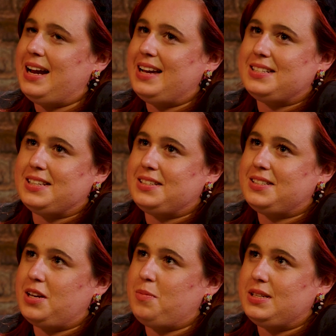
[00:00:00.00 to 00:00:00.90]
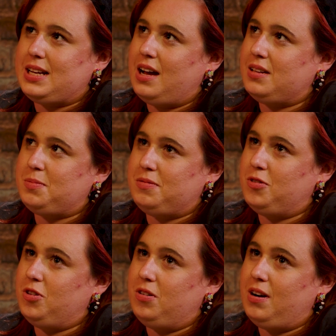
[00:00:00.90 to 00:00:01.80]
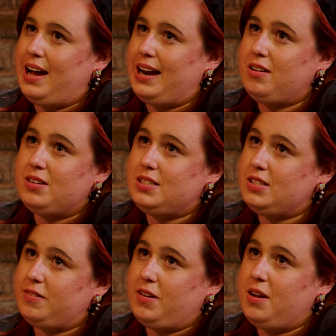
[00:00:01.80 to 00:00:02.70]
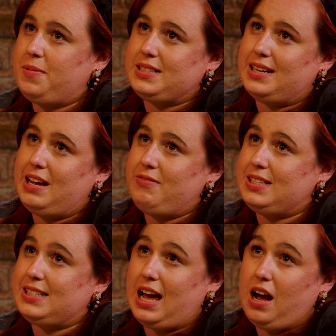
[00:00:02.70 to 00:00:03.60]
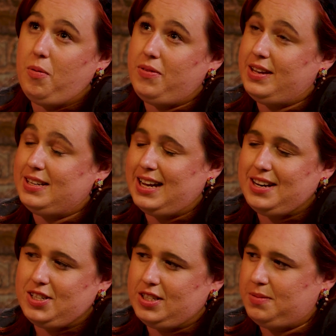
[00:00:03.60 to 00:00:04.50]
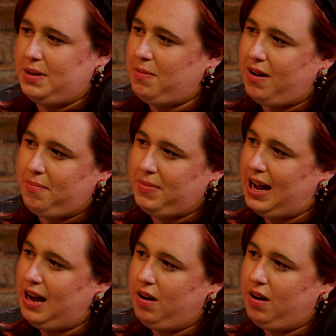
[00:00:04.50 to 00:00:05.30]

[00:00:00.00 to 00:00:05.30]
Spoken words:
asked this so many times before, and I honestly don't know, because I never set out with the intention to be where I am now.